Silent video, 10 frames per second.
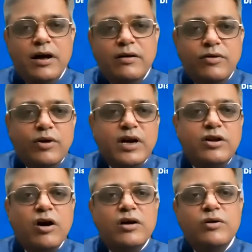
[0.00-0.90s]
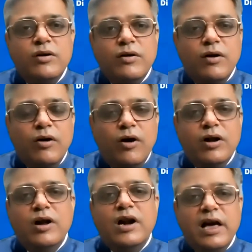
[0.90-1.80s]
you can talk all
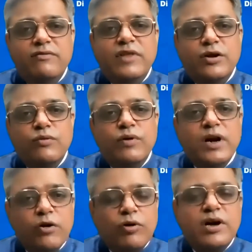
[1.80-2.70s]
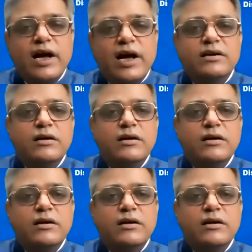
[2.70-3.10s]
your life that you were in Rotaract,